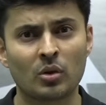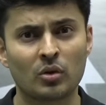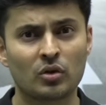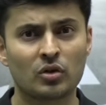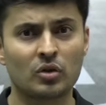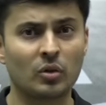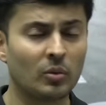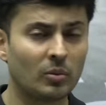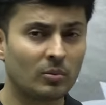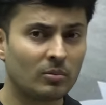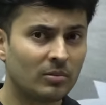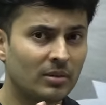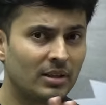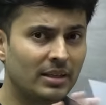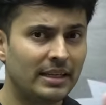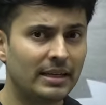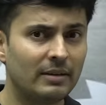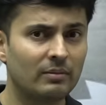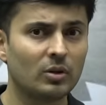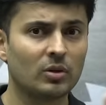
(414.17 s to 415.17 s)
so
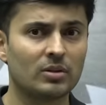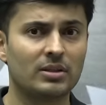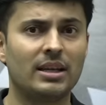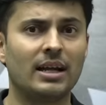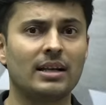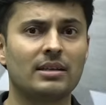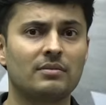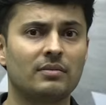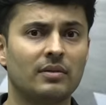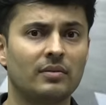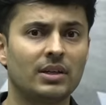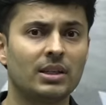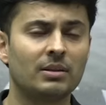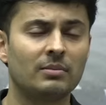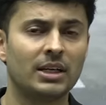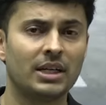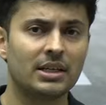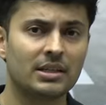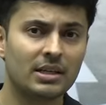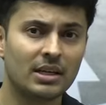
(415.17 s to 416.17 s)
leave those last 15
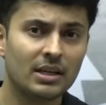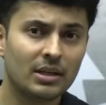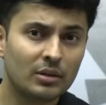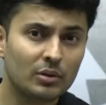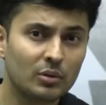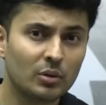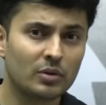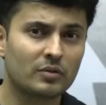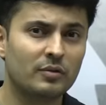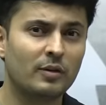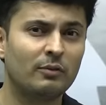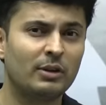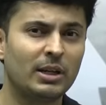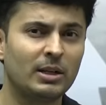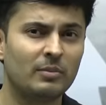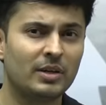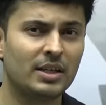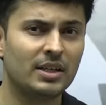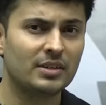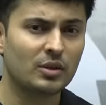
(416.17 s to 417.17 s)
minutes those
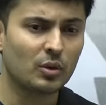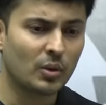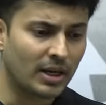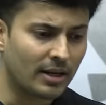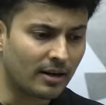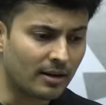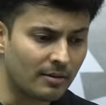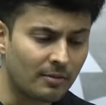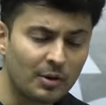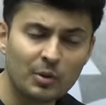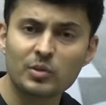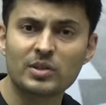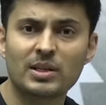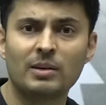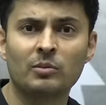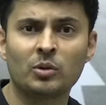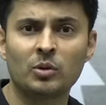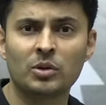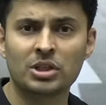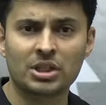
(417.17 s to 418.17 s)
15 minutes you can review
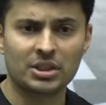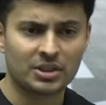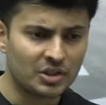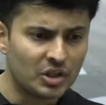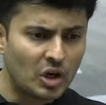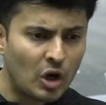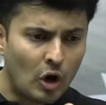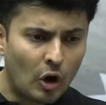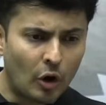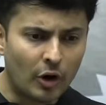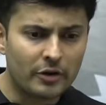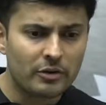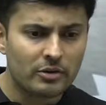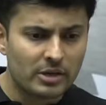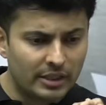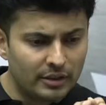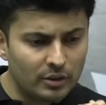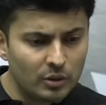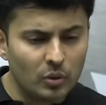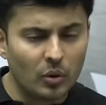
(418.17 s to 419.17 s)
some questions or you
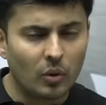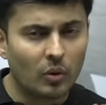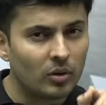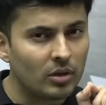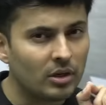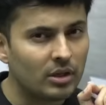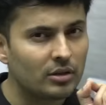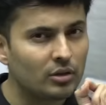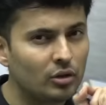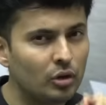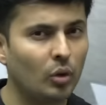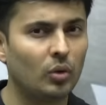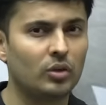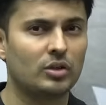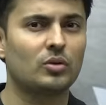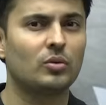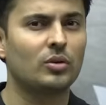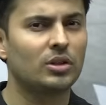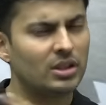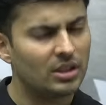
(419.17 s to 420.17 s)
can do only those
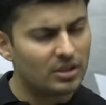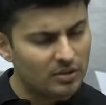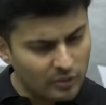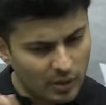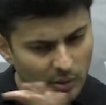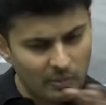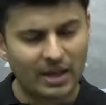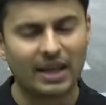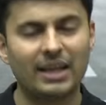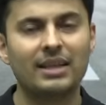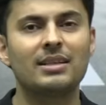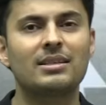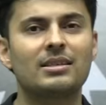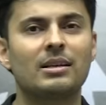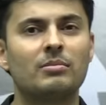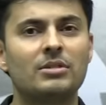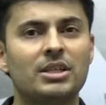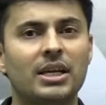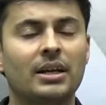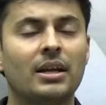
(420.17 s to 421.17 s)
questions from any
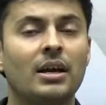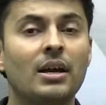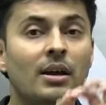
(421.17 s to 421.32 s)
subject